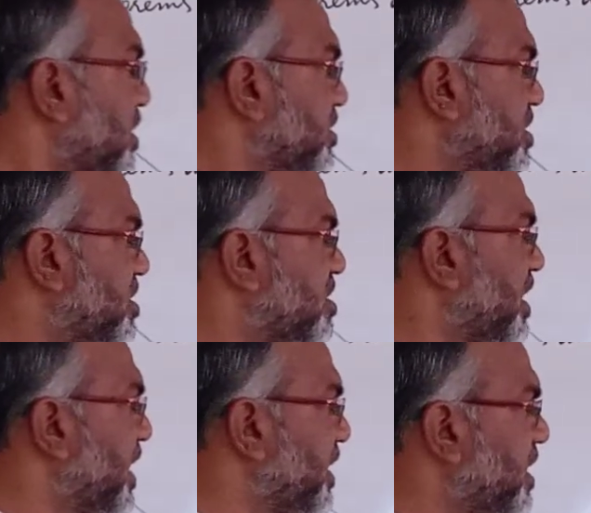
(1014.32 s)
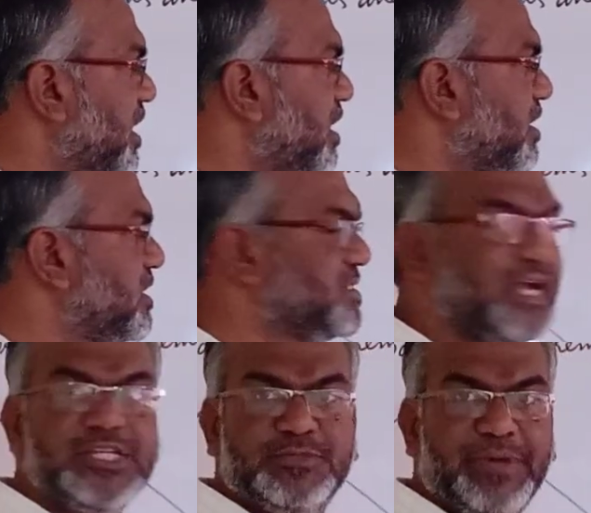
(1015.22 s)
this is the area,
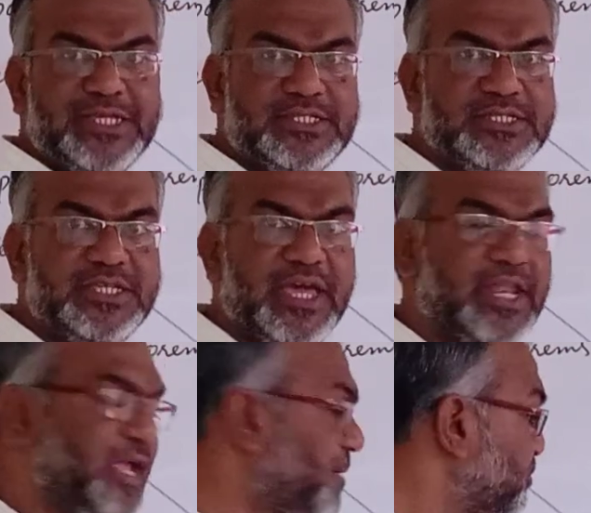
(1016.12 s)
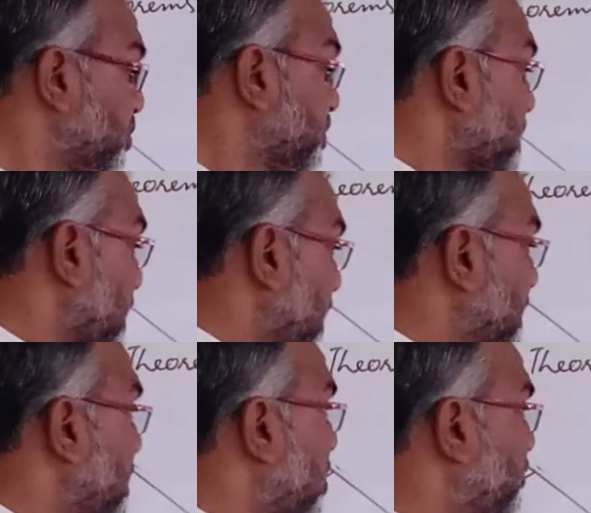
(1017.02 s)
inside space is the area.
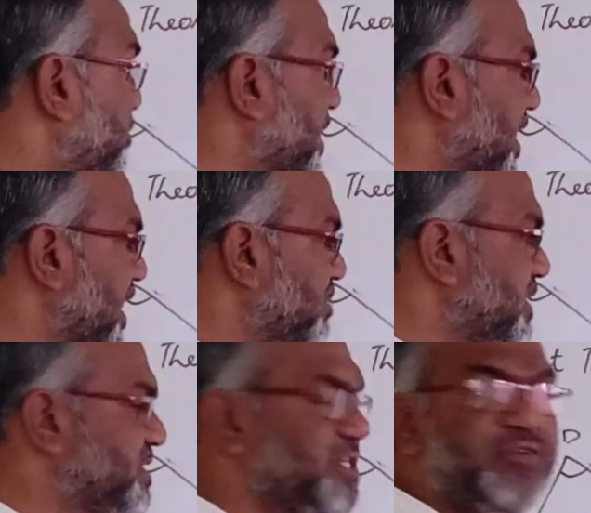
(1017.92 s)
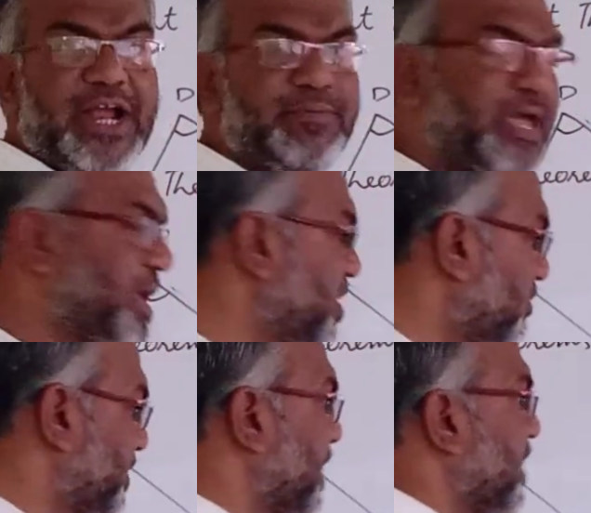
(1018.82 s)
Area of triangle ABC divided by area
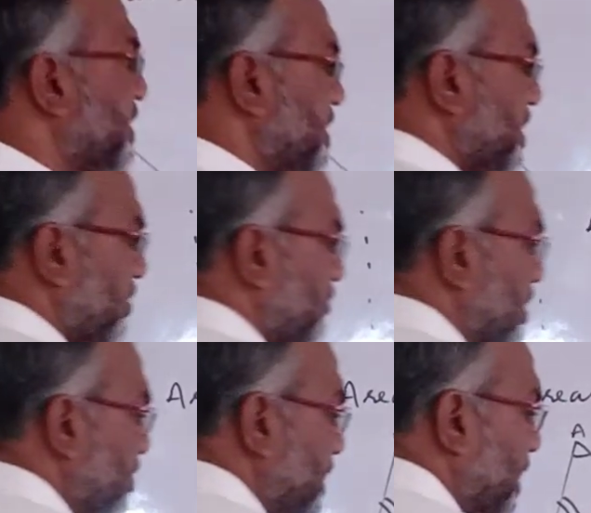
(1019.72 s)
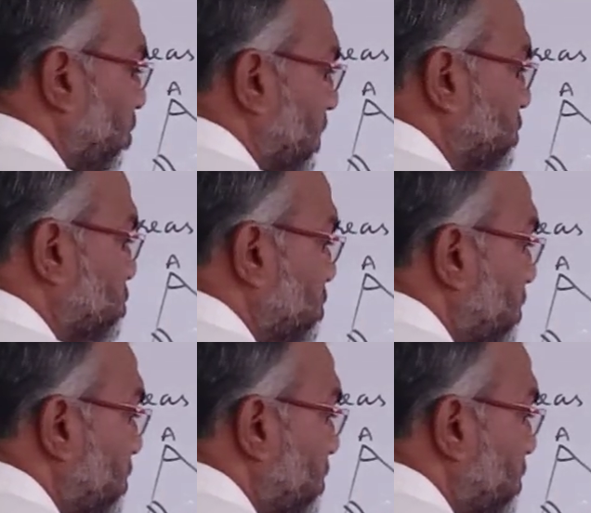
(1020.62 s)
of triangle DEF will be equal to